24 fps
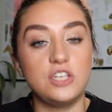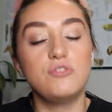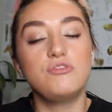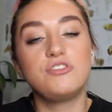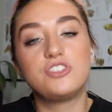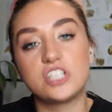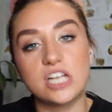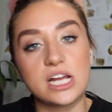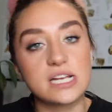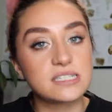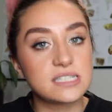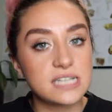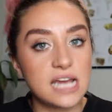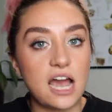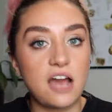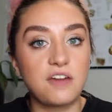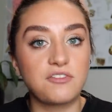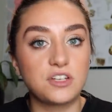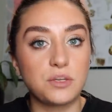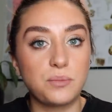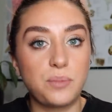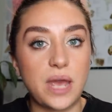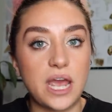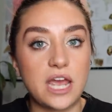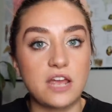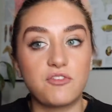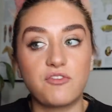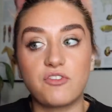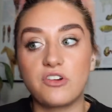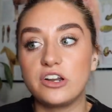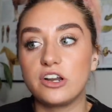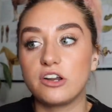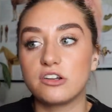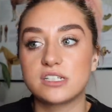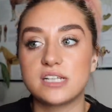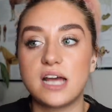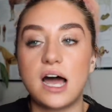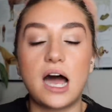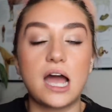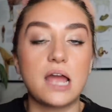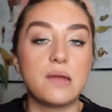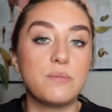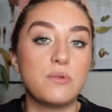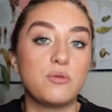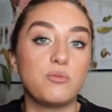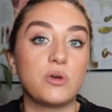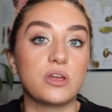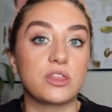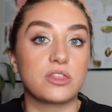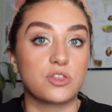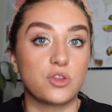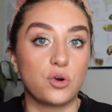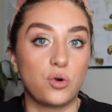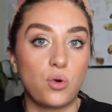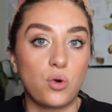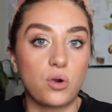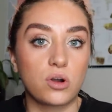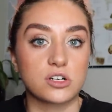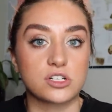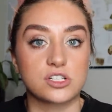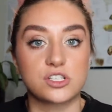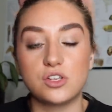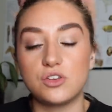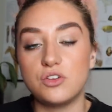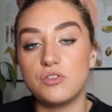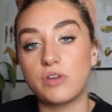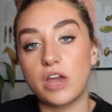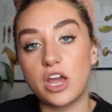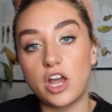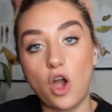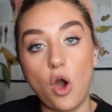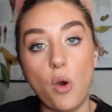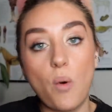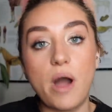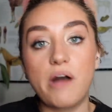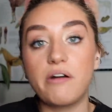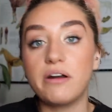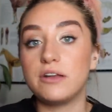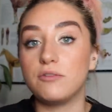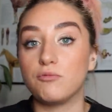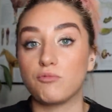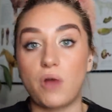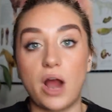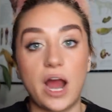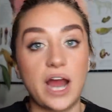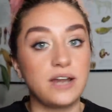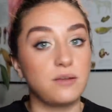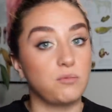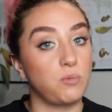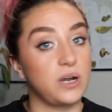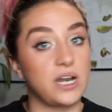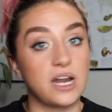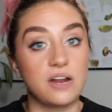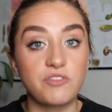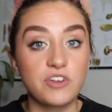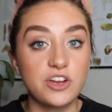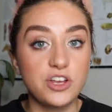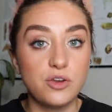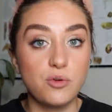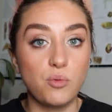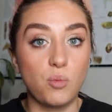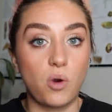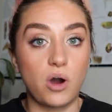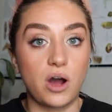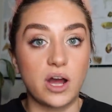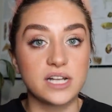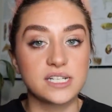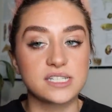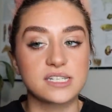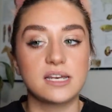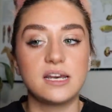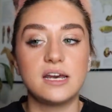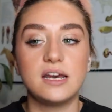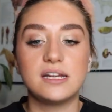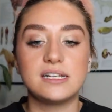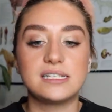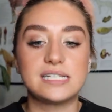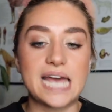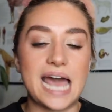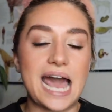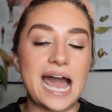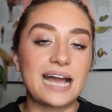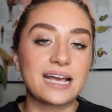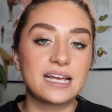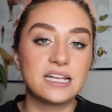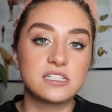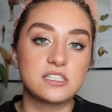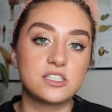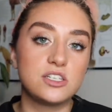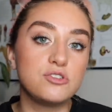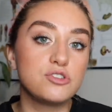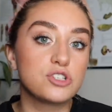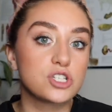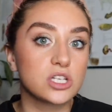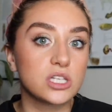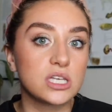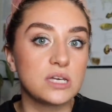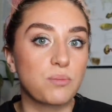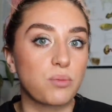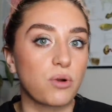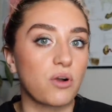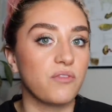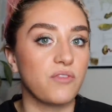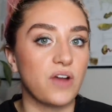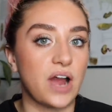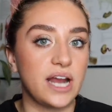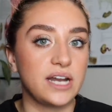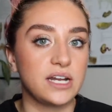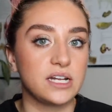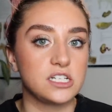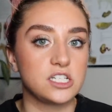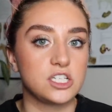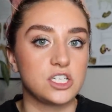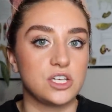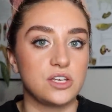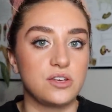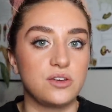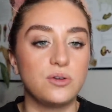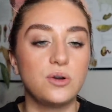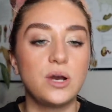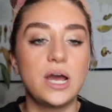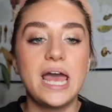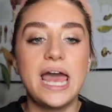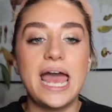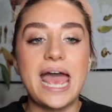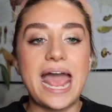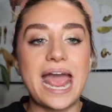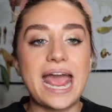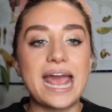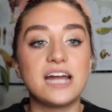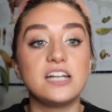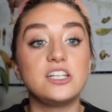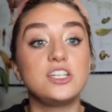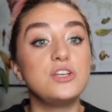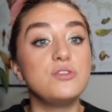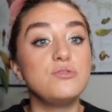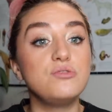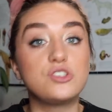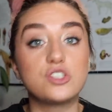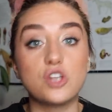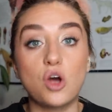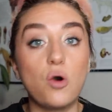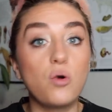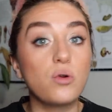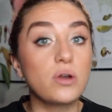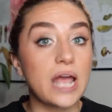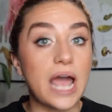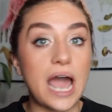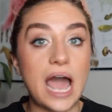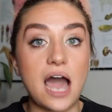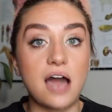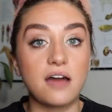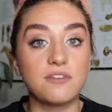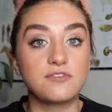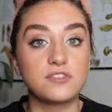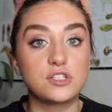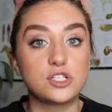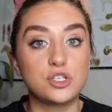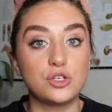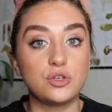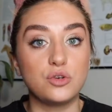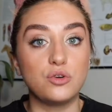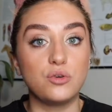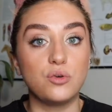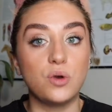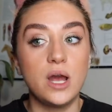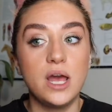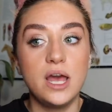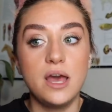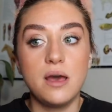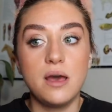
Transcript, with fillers: You just have to pay for your time with the horse. So you can go out and ride whenever you want tack is usually provided to you and you don't have to